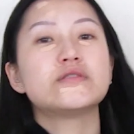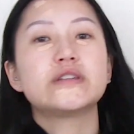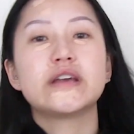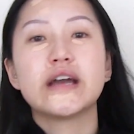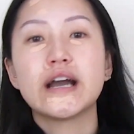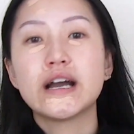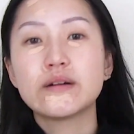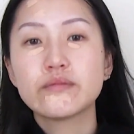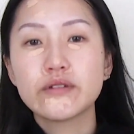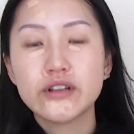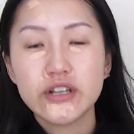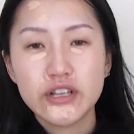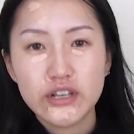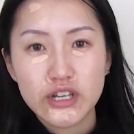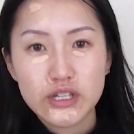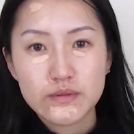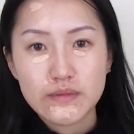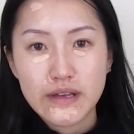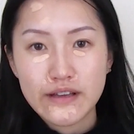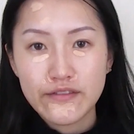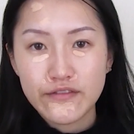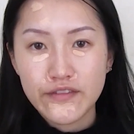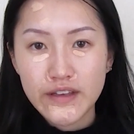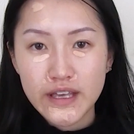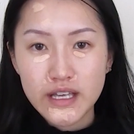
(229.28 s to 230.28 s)
now I'm going to use
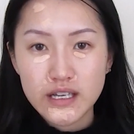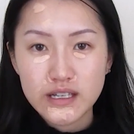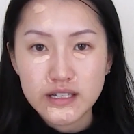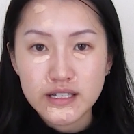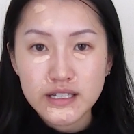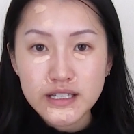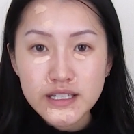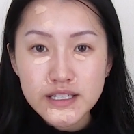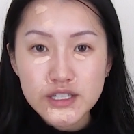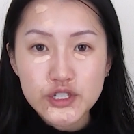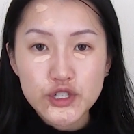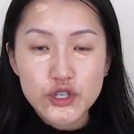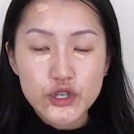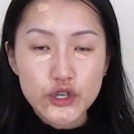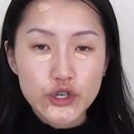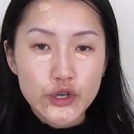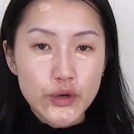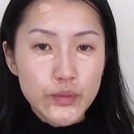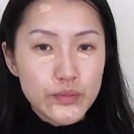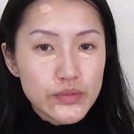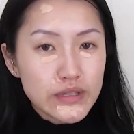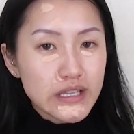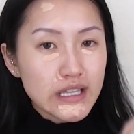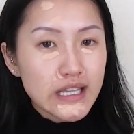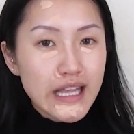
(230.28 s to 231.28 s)
my fingers to
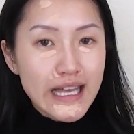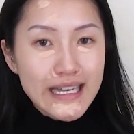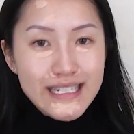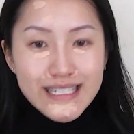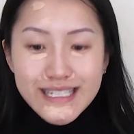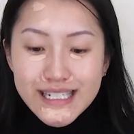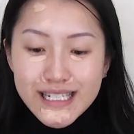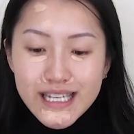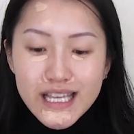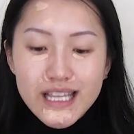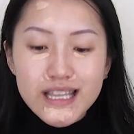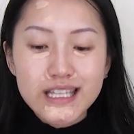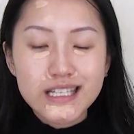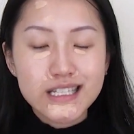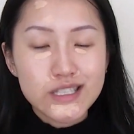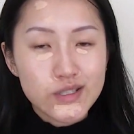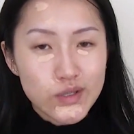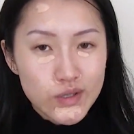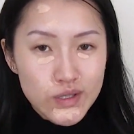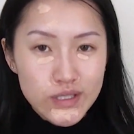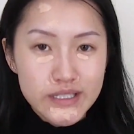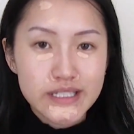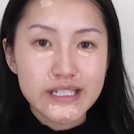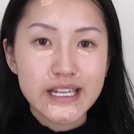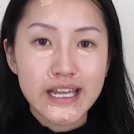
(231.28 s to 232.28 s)
blend this
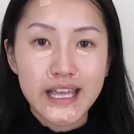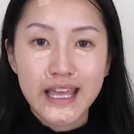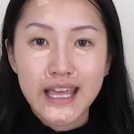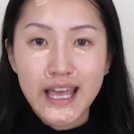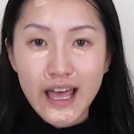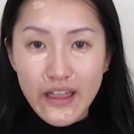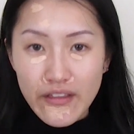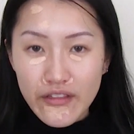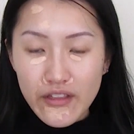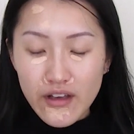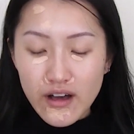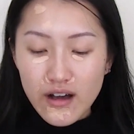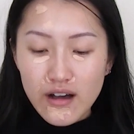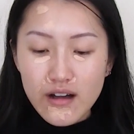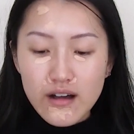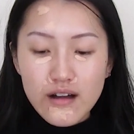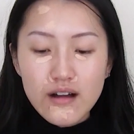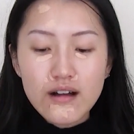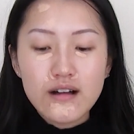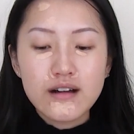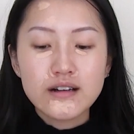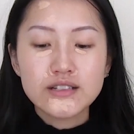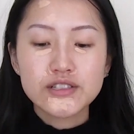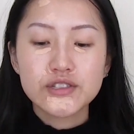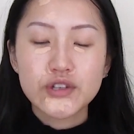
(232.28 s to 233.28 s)
all
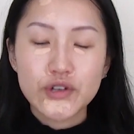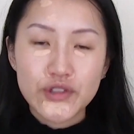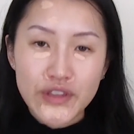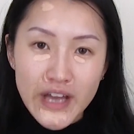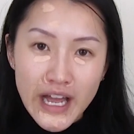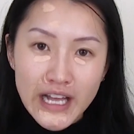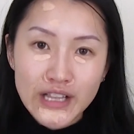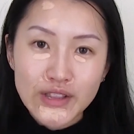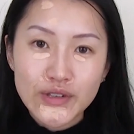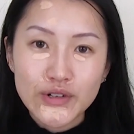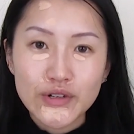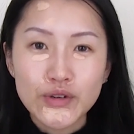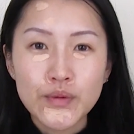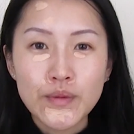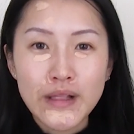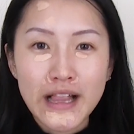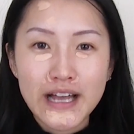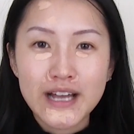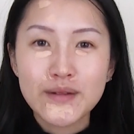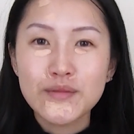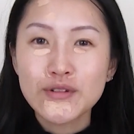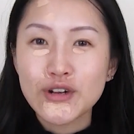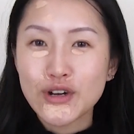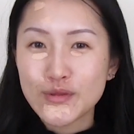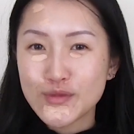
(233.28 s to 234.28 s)
together so that I look
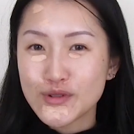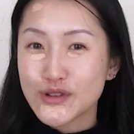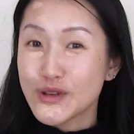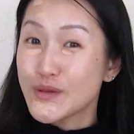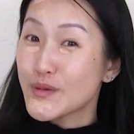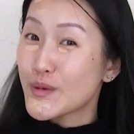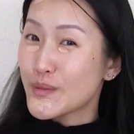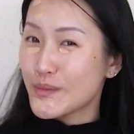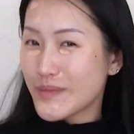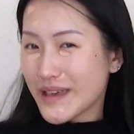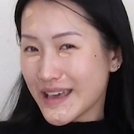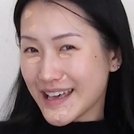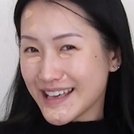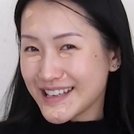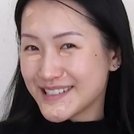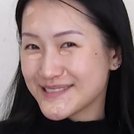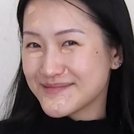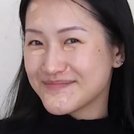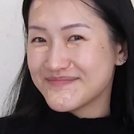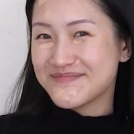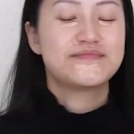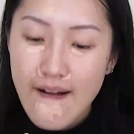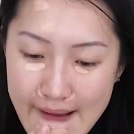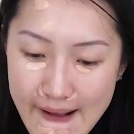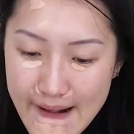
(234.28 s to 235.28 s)
like a normal human being.